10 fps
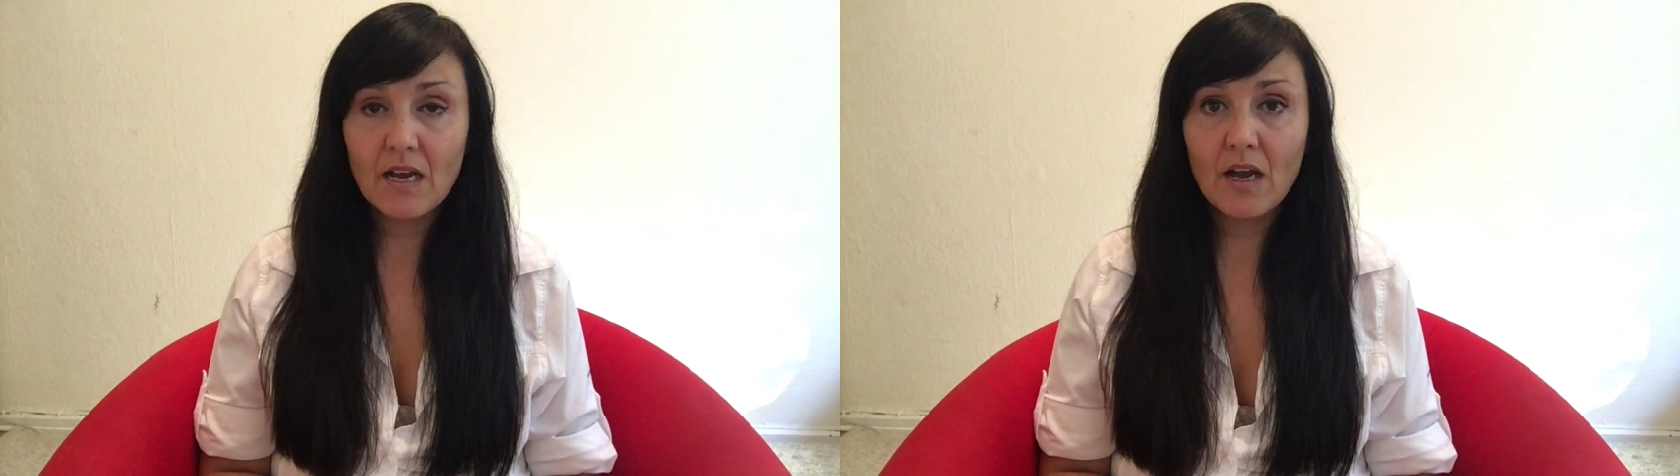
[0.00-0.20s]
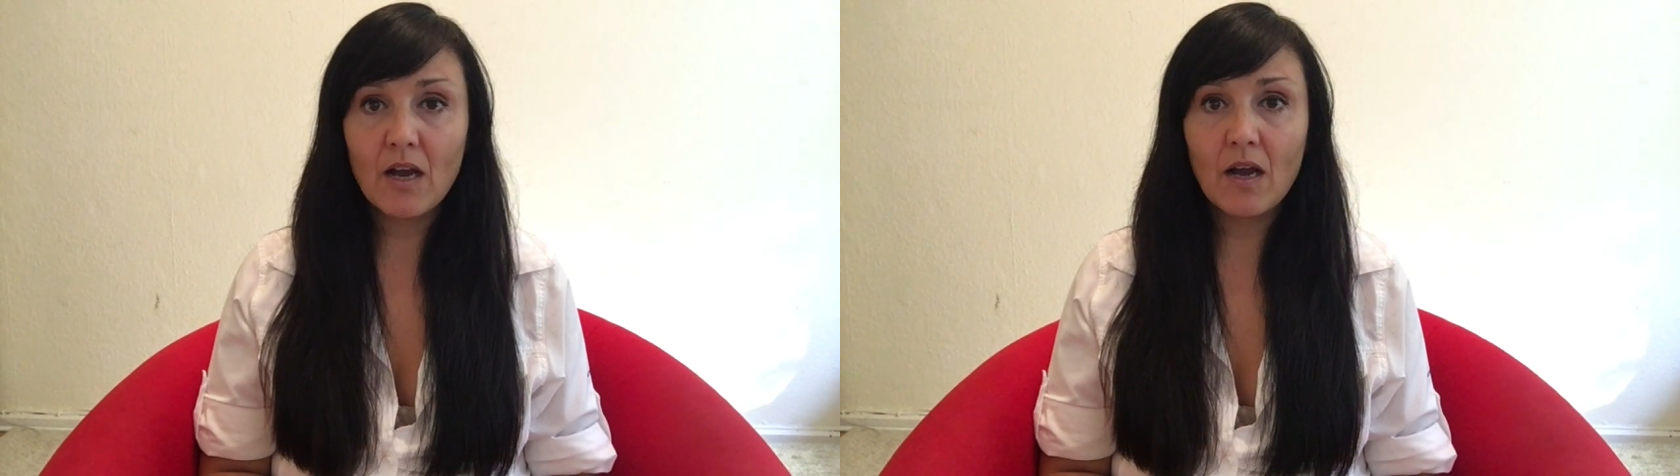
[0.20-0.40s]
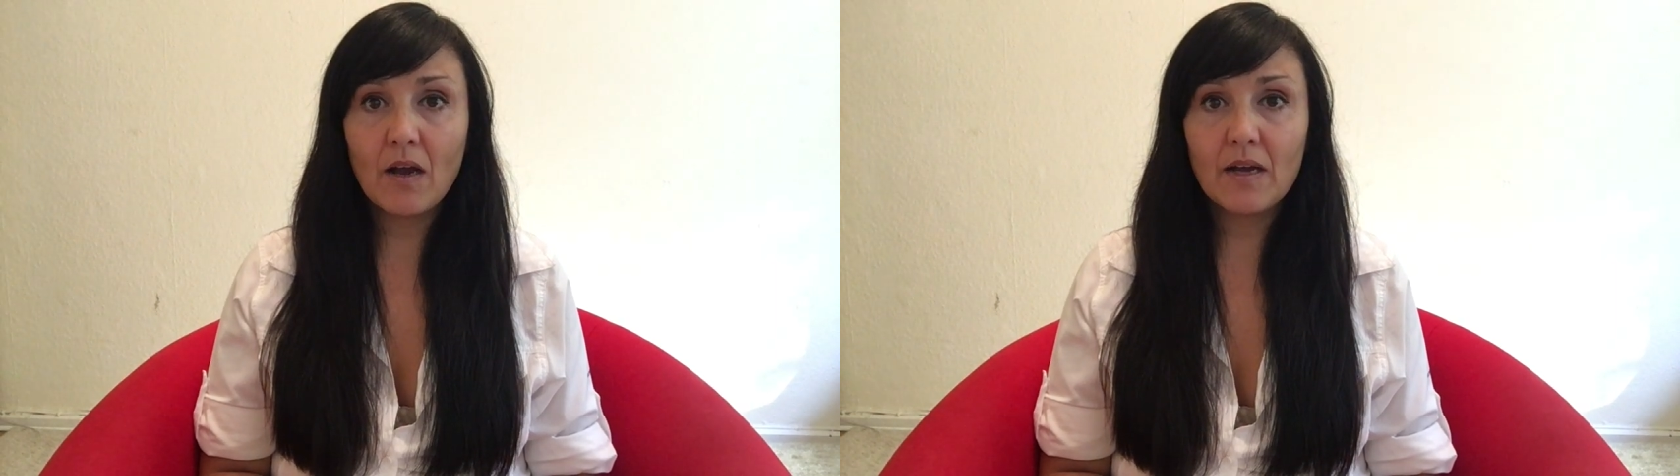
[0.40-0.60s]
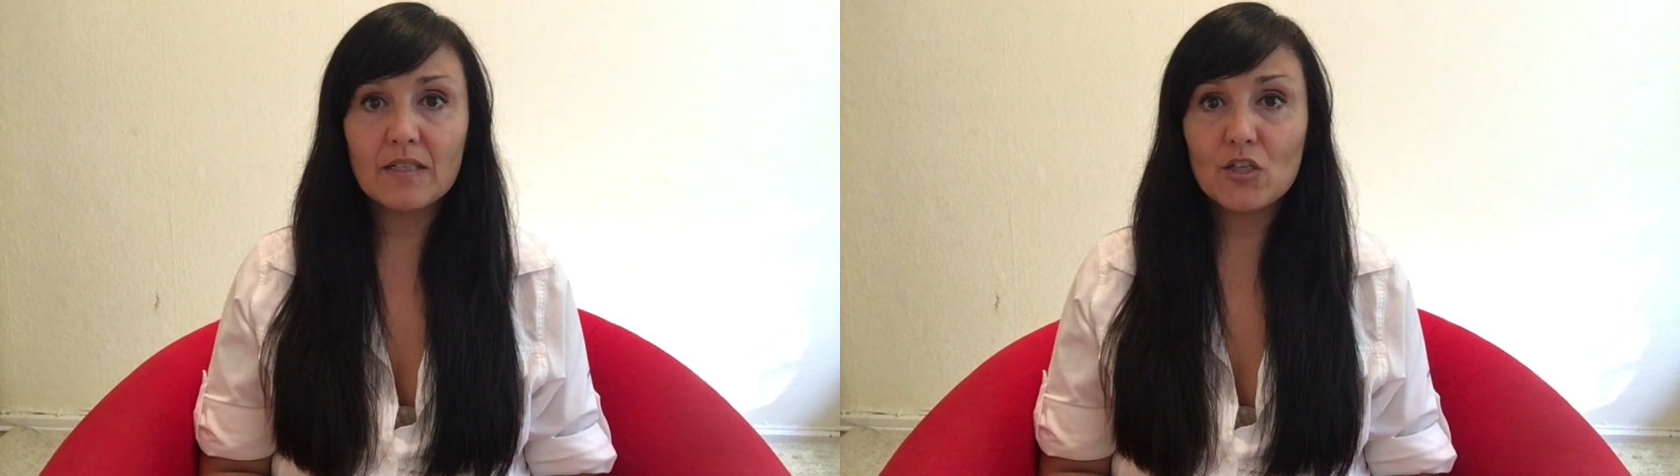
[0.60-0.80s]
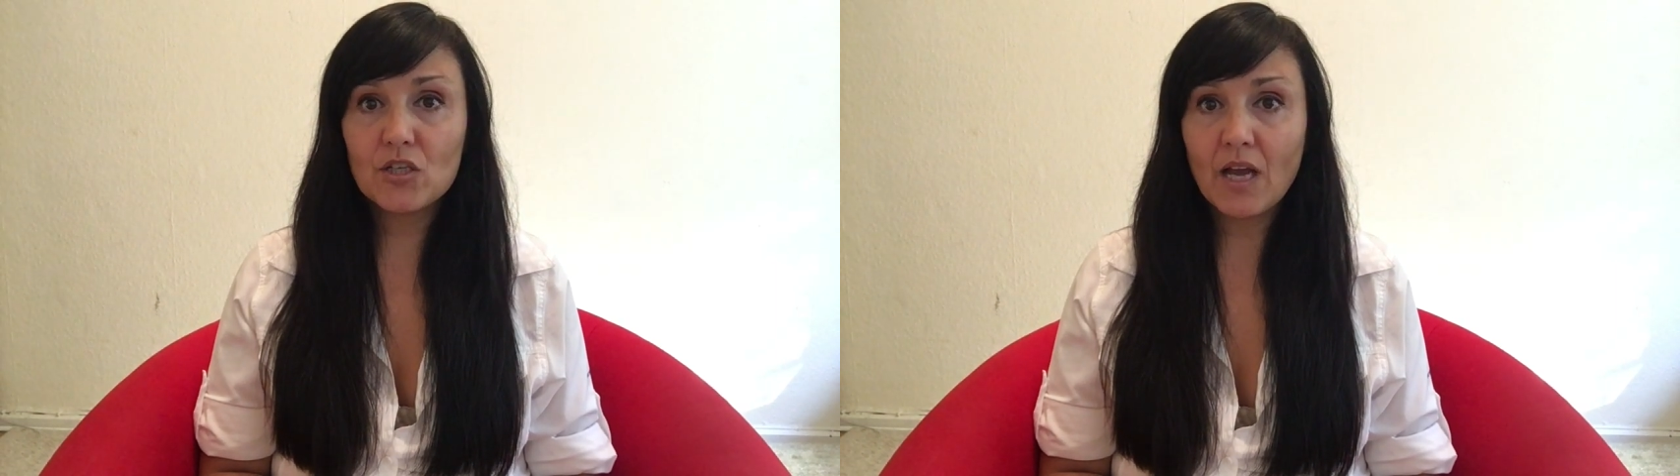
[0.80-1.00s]
A
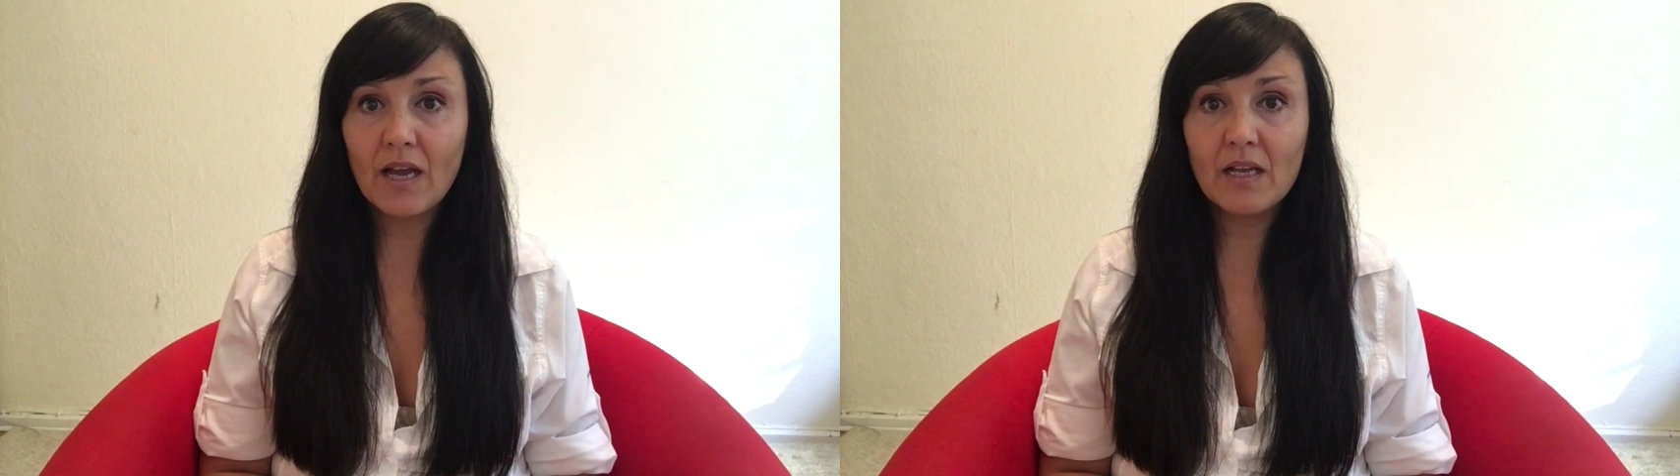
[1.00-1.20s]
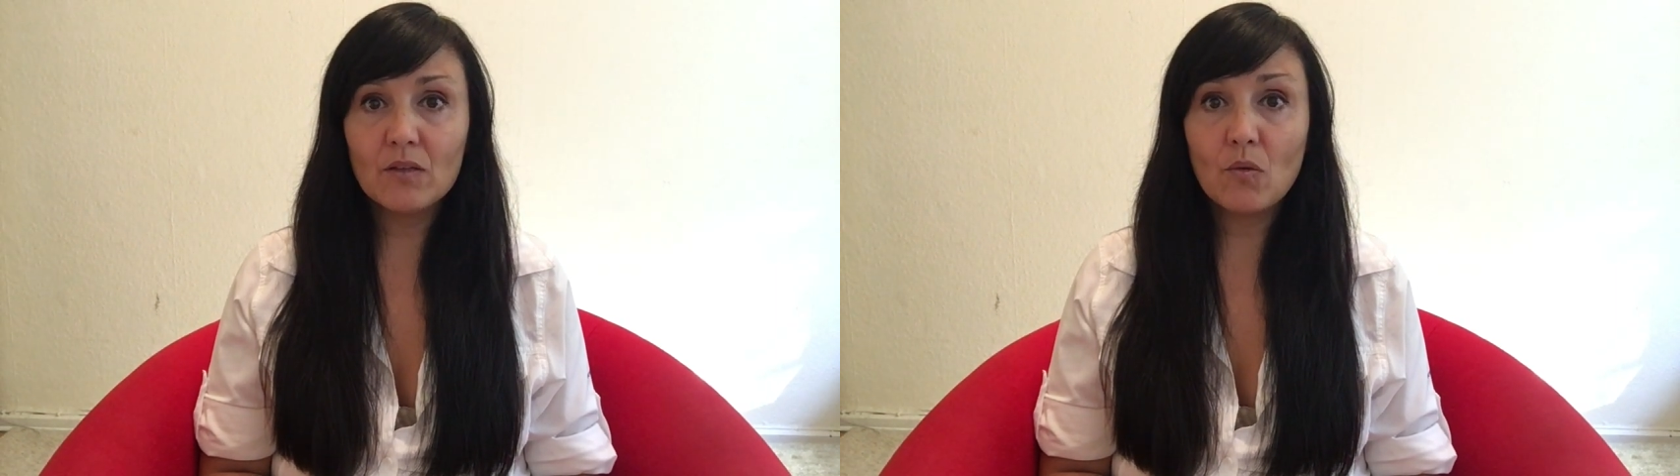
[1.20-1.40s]
child